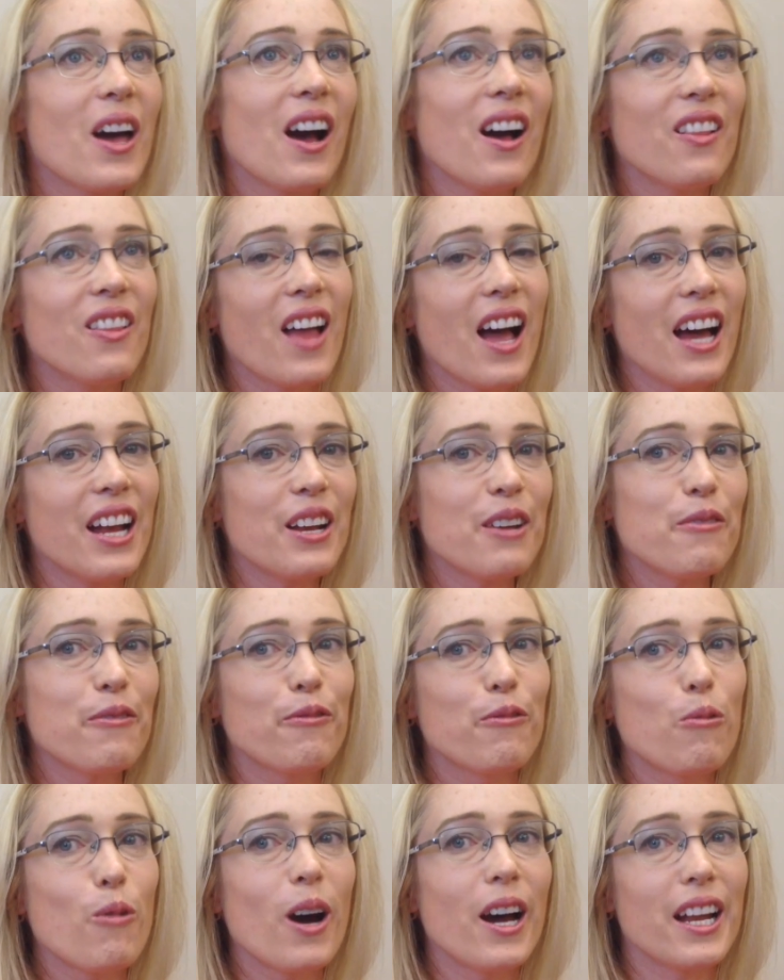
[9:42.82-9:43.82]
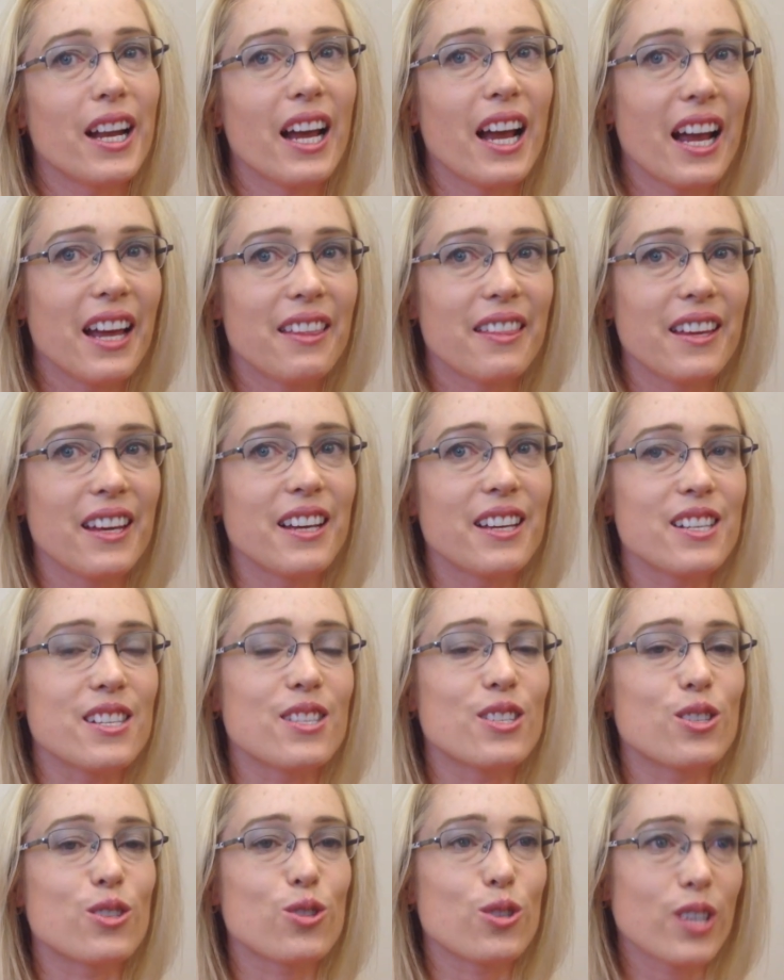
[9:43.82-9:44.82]
a lot of what I think
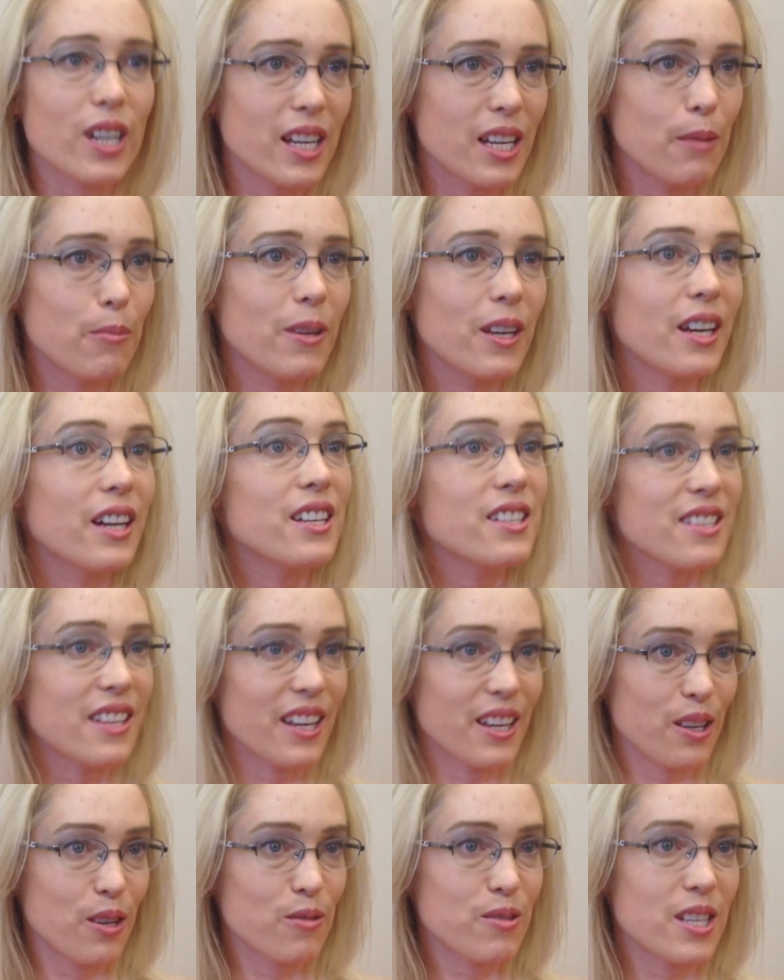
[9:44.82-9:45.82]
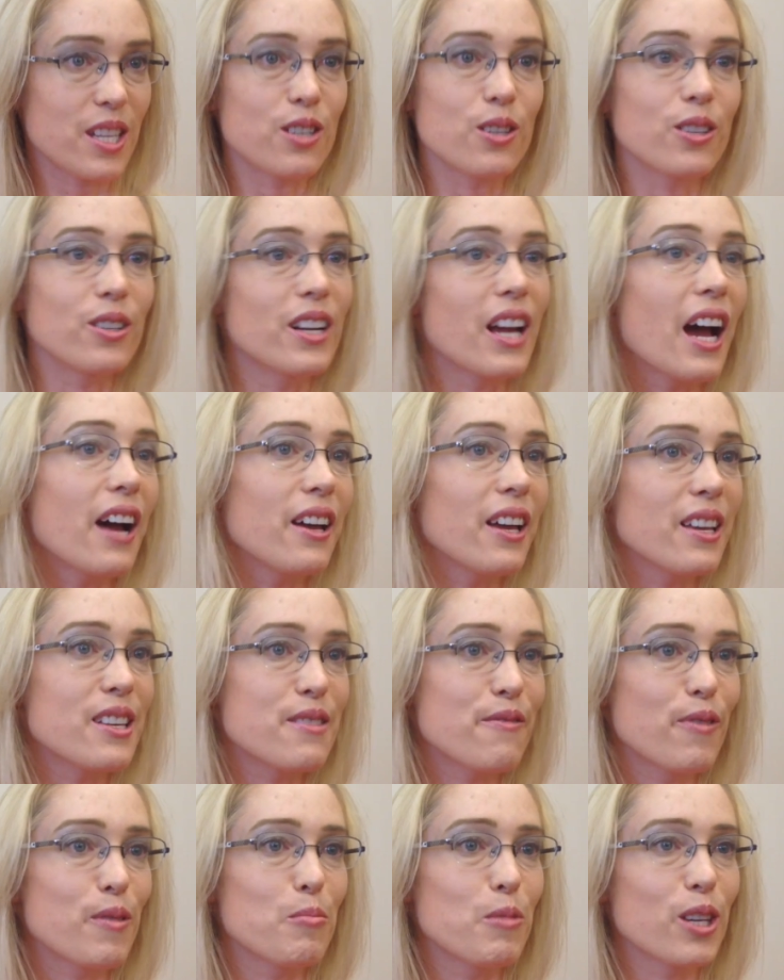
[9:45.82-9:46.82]
is tricky because, like you said, you're not
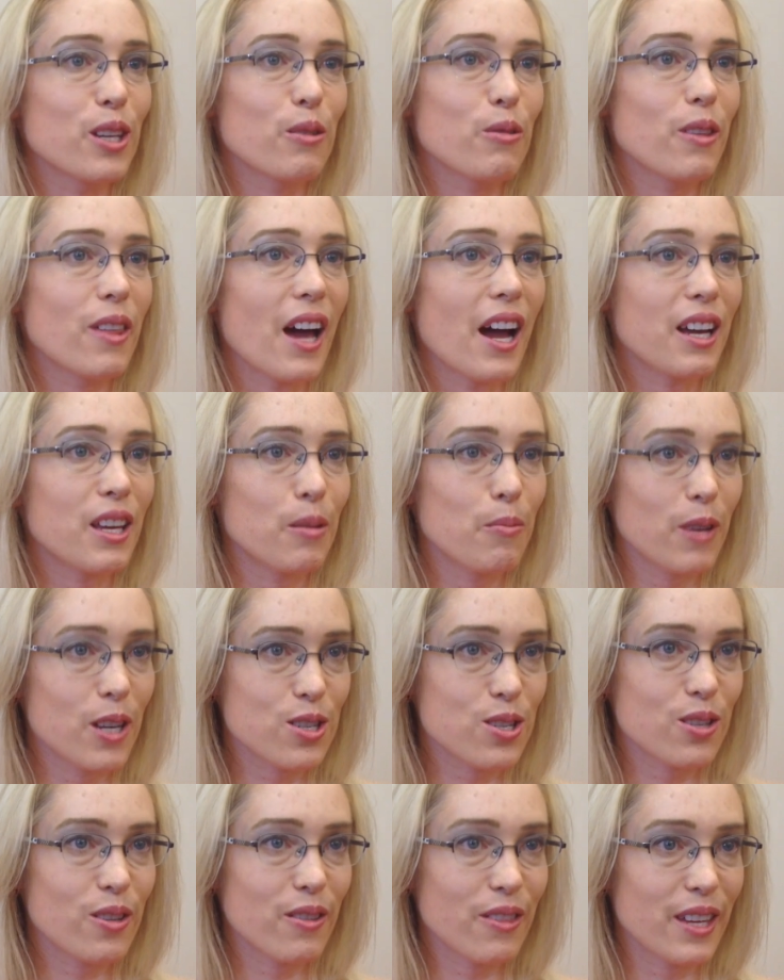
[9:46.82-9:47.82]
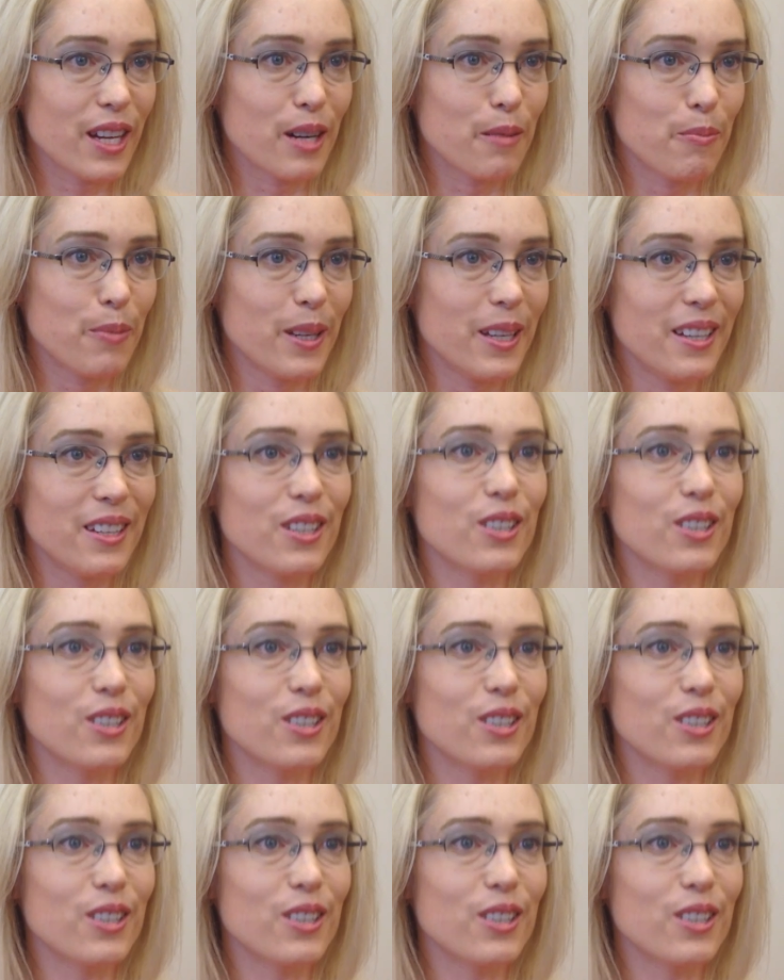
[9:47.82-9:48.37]
as familiar with occupational therapy,